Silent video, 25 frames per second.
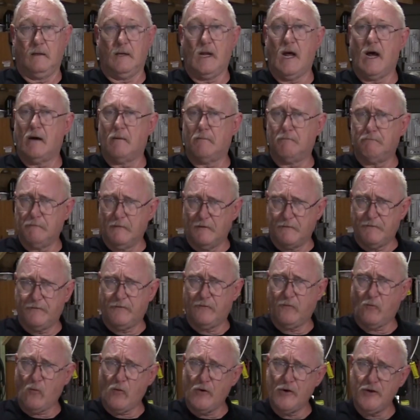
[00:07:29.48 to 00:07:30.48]
Now,
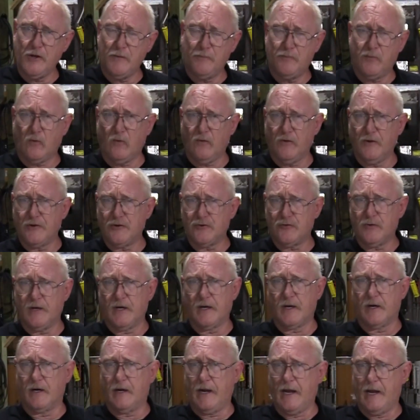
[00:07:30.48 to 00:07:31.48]
before you pull the
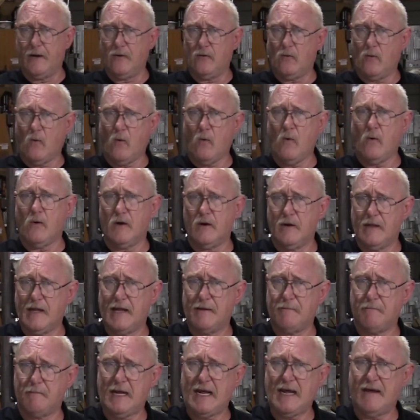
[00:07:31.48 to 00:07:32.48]
trigger and order
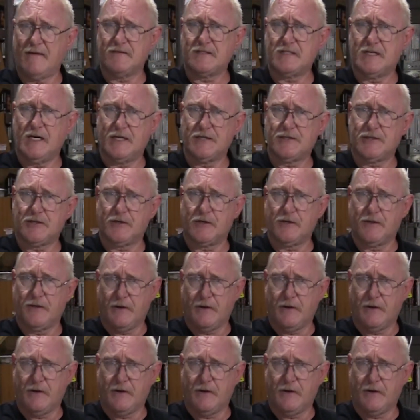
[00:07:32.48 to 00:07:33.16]
that M A F sensor,